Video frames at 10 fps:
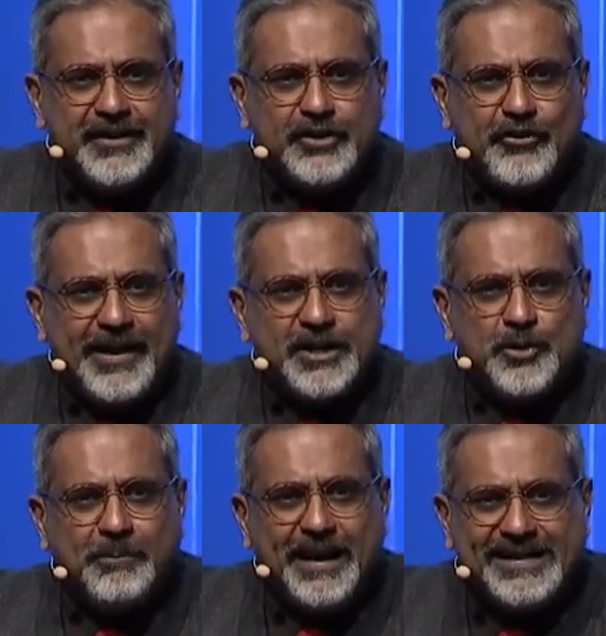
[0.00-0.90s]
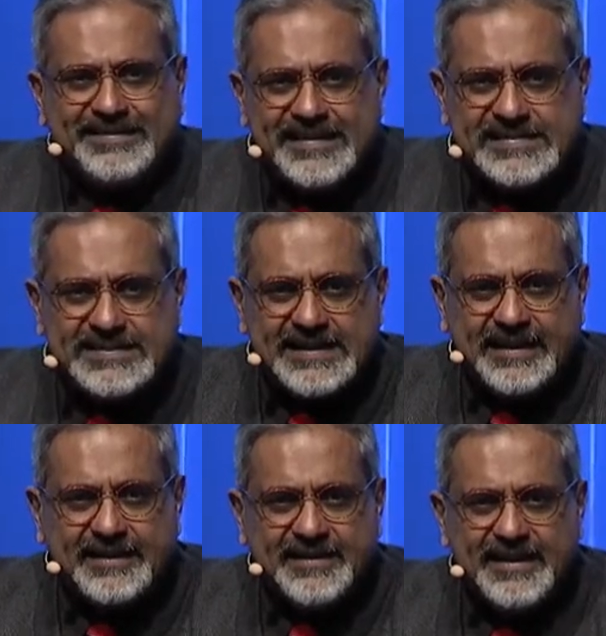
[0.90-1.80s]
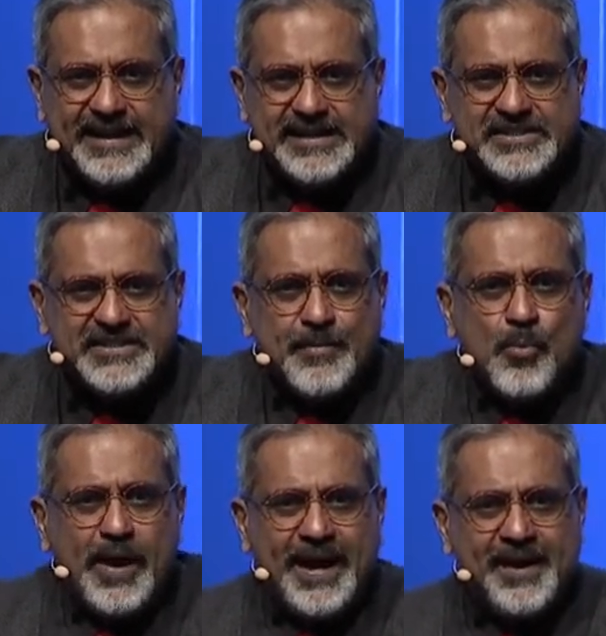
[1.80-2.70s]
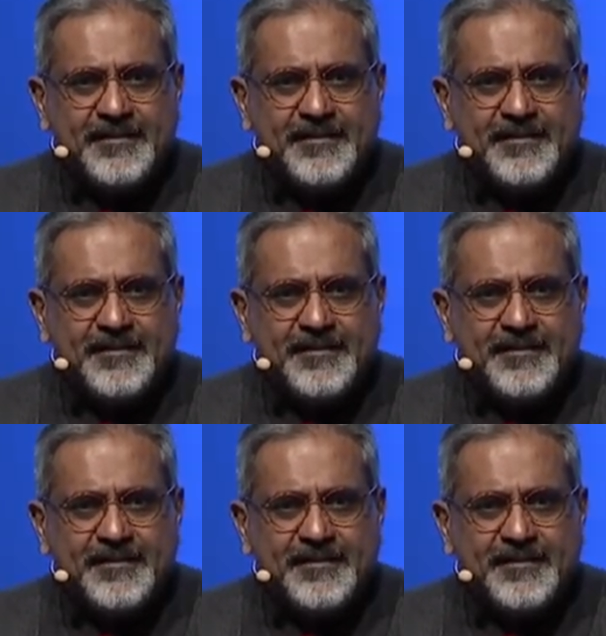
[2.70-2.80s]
trying to bless his son in some way.